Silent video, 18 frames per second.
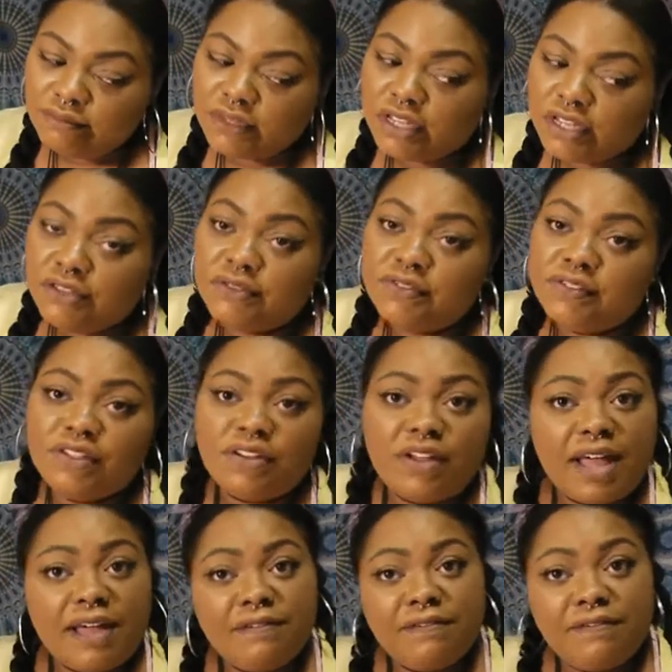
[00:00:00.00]
you
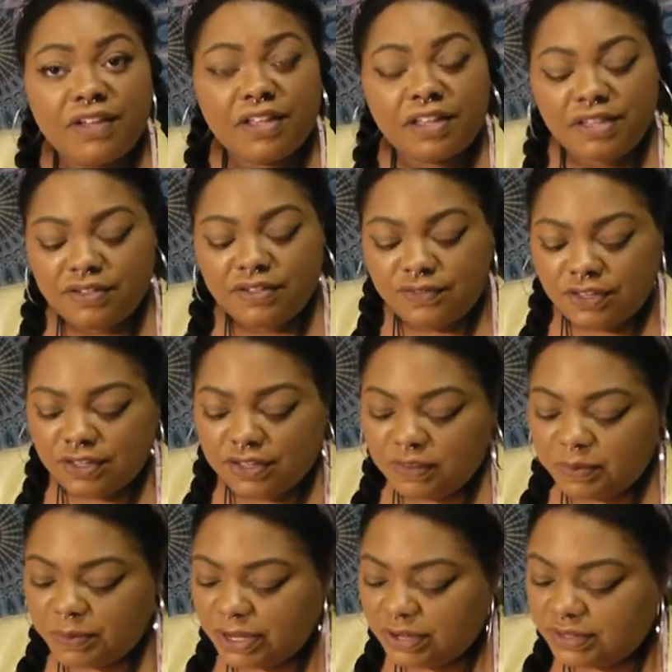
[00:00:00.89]
still have feelings for
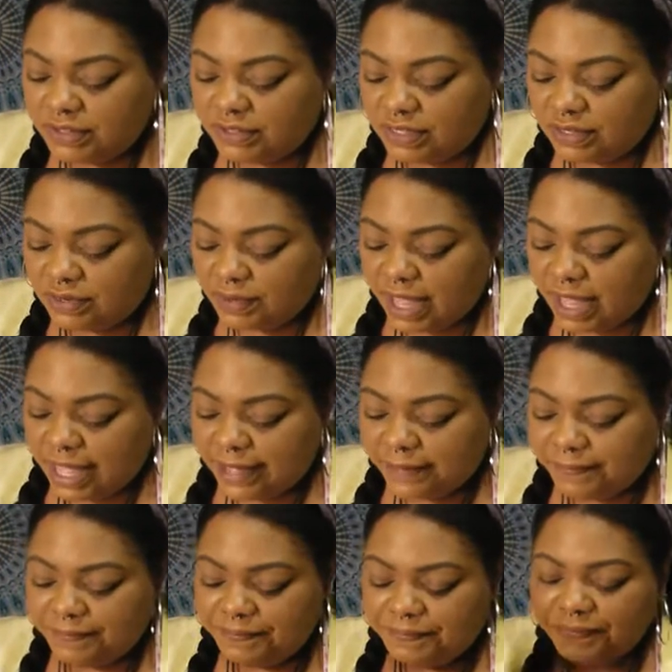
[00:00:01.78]
this person,
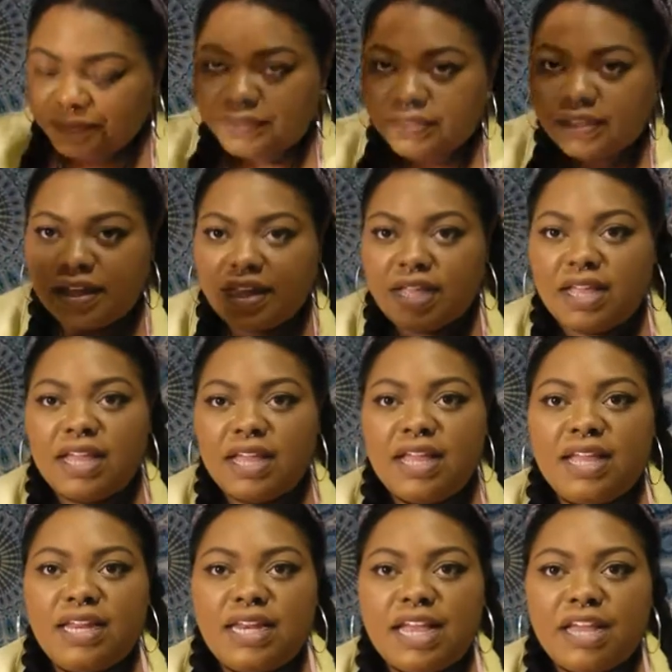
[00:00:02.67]
okay?
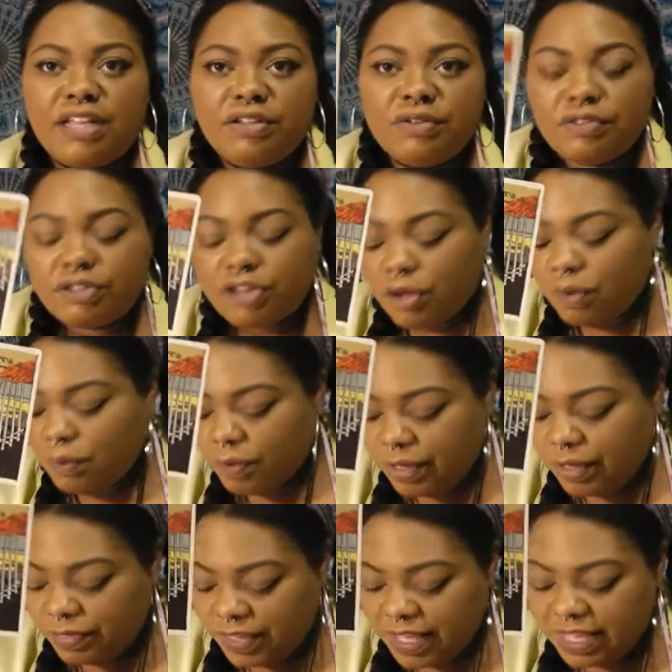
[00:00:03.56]
Now, you don't
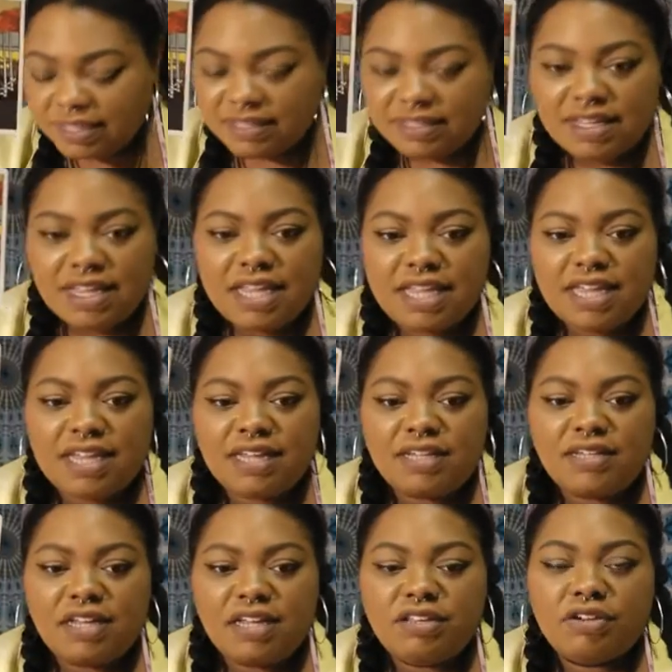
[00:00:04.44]
want things to
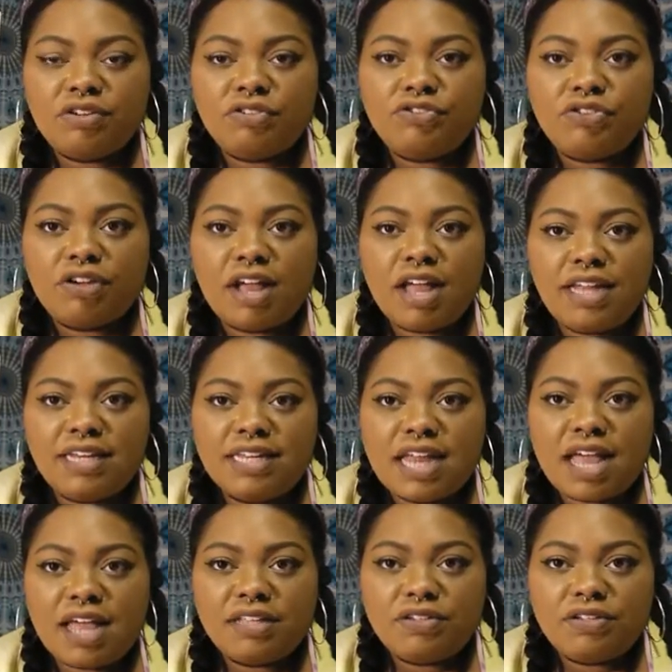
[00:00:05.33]
end and you're trying
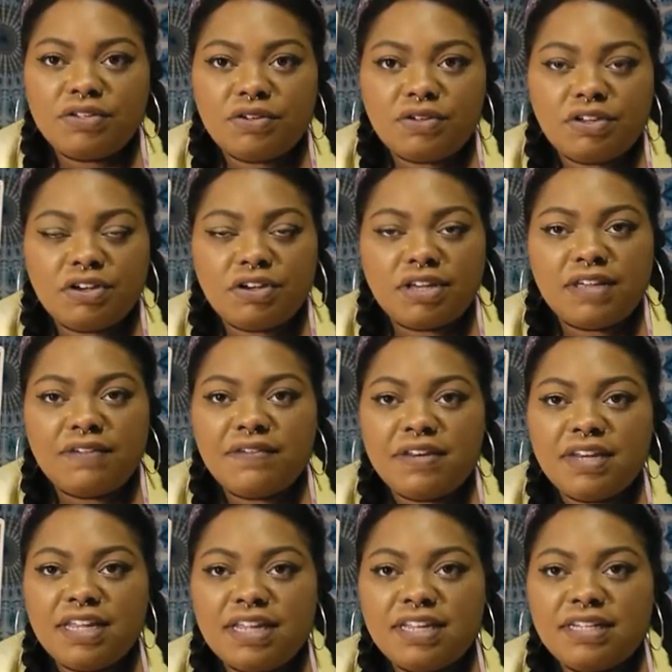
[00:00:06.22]
not to. You're
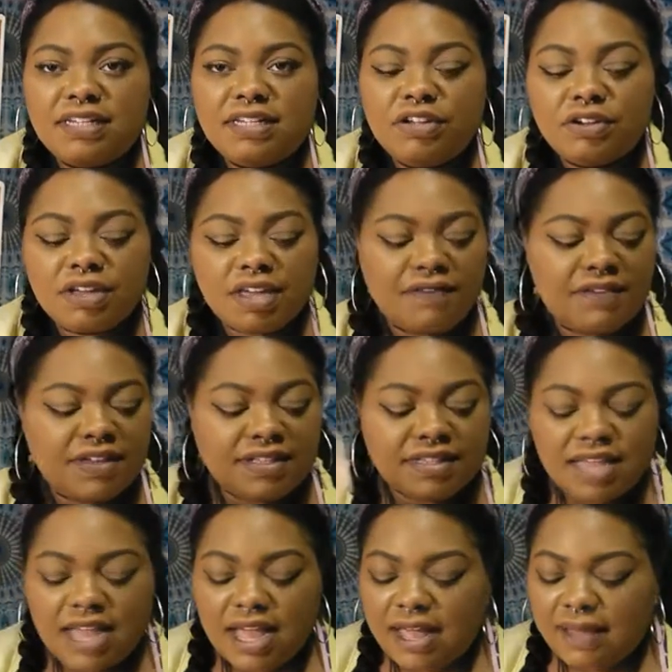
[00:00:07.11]
giving in you're
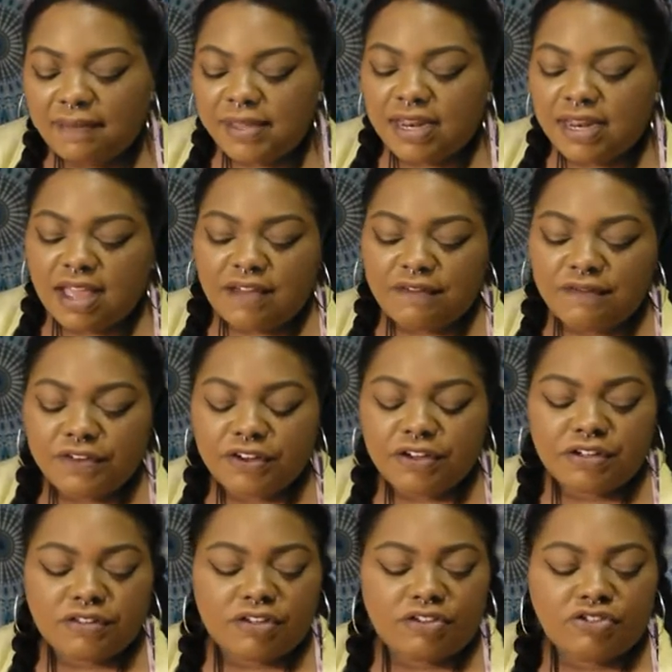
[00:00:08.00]
giving time and
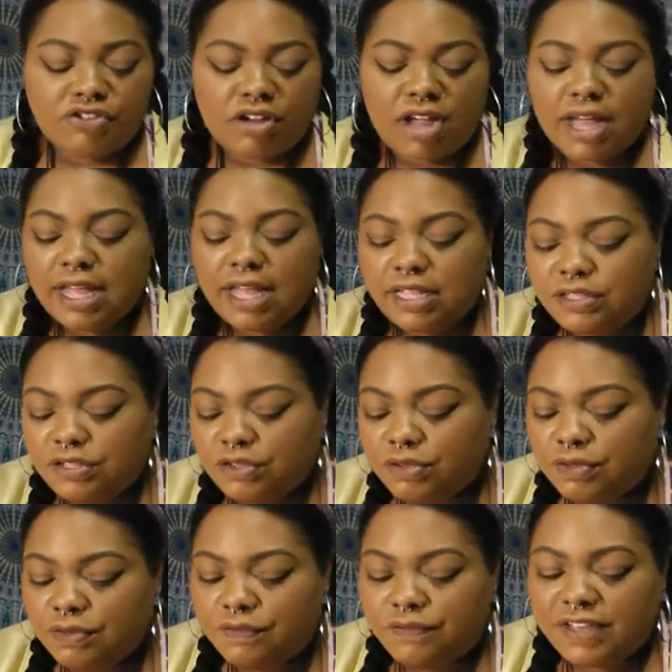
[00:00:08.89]
effort to try
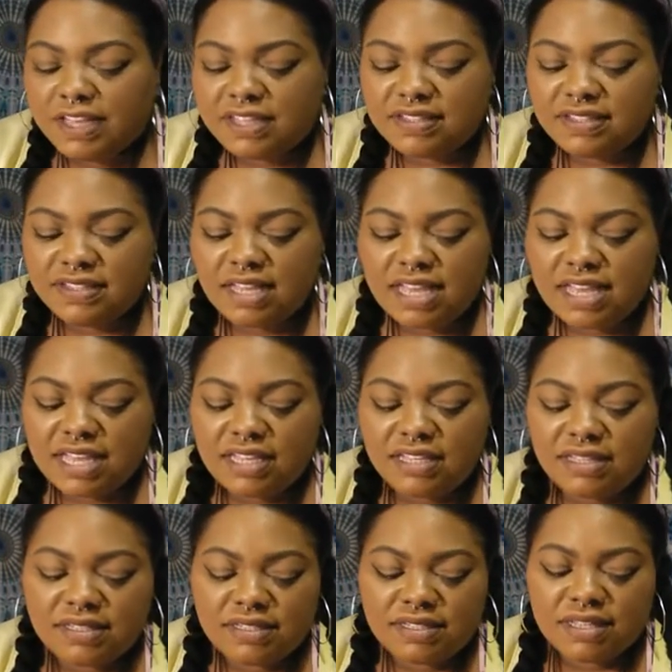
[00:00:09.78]
to fix
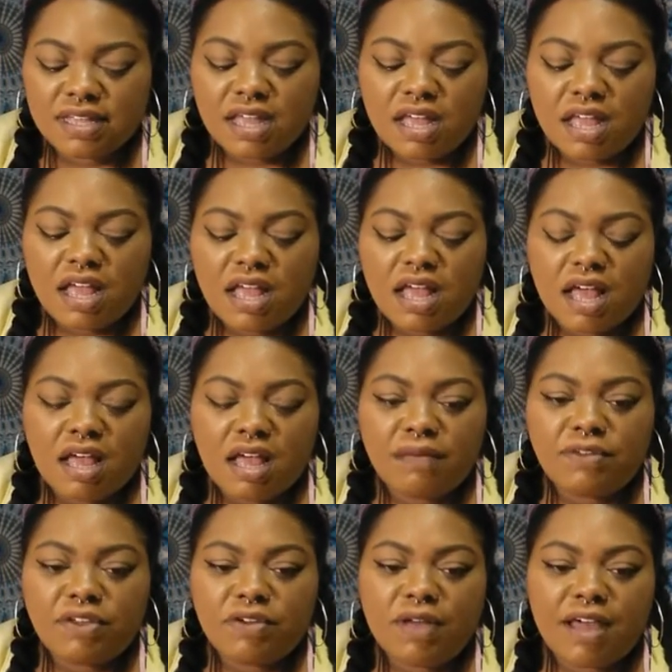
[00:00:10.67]
things.
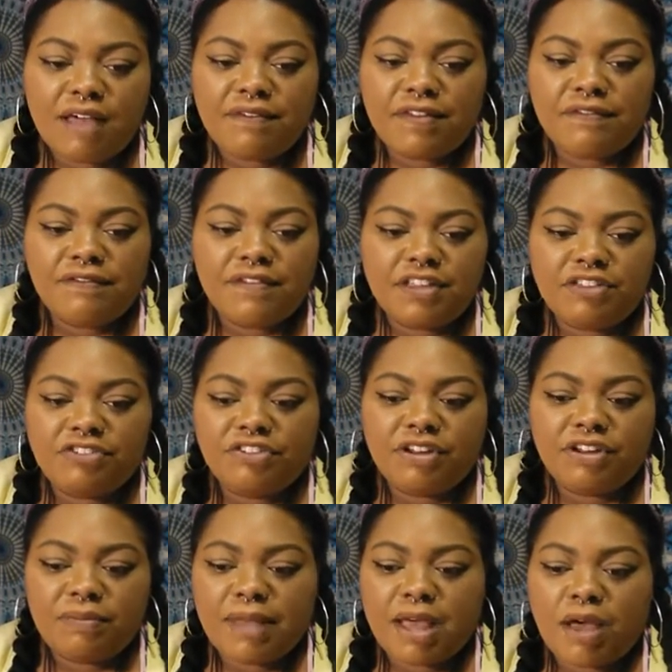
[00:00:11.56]
Um, you have a
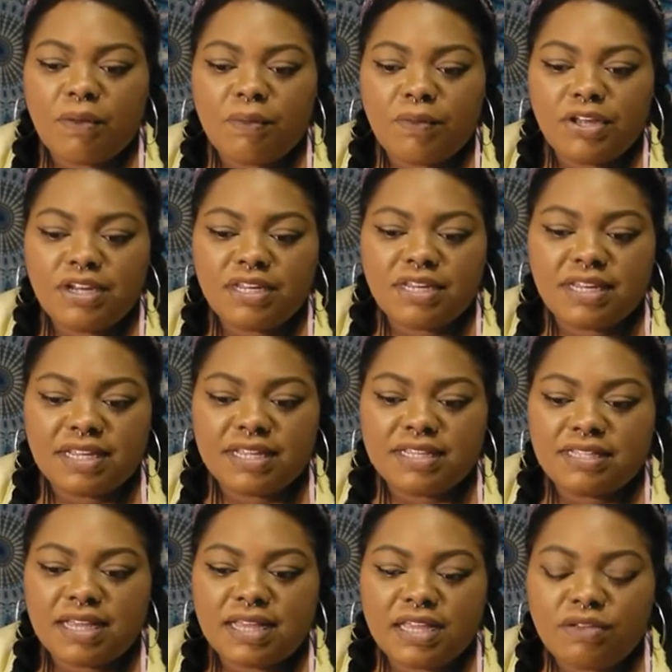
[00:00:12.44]
vision about what it
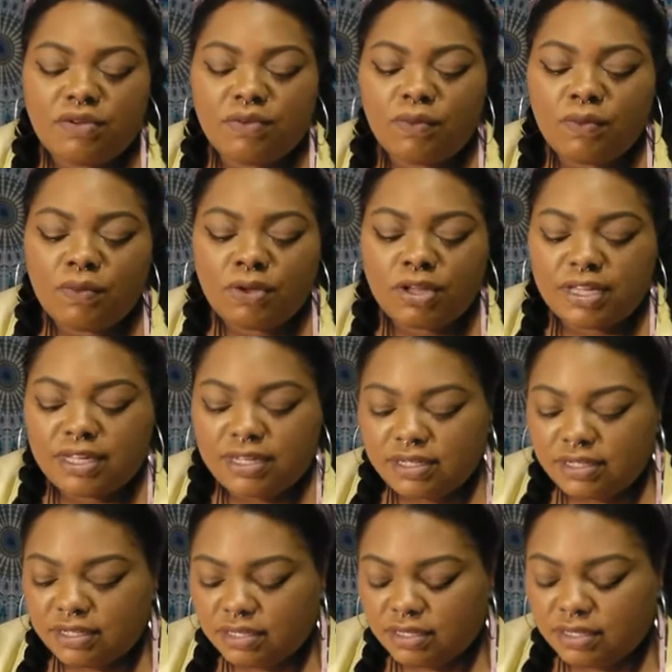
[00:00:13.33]
is that you want